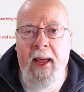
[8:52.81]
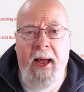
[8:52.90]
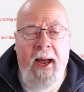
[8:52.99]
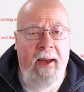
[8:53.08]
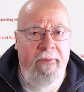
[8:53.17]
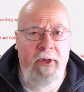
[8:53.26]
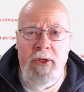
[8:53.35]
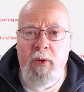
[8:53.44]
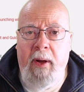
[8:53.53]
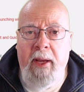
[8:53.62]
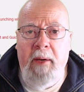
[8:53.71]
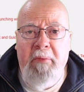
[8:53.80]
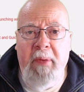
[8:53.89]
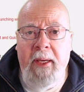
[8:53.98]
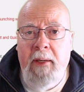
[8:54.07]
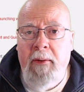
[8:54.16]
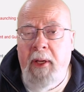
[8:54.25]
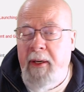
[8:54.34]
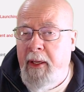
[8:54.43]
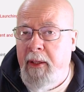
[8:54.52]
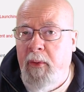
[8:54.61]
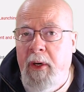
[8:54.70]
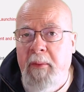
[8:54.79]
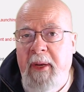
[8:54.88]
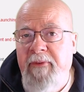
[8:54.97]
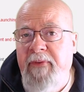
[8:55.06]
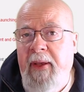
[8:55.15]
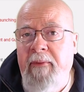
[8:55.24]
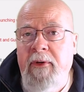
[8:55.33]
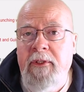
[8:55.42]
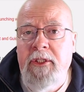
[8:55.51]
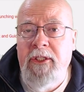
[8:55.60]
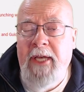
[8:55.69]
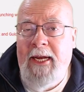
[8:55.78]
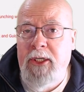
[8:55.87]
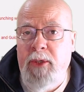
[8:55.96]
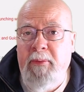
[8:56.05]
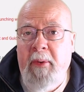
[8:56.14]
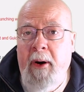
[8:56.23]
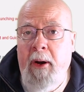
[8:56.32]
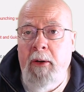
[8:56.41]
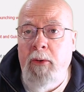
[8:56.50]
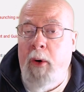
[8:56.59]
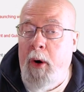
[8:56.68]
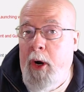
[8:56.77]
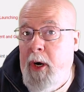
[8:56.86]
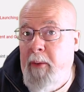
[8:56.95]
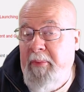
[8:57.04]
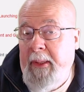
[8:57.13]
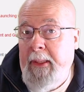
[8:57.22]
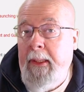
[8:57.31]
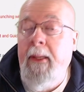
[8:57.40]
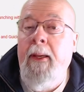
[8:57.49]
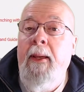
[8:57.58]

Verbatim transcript: I've used quite a bit. Another one of my favorites is Axure Pro or RP.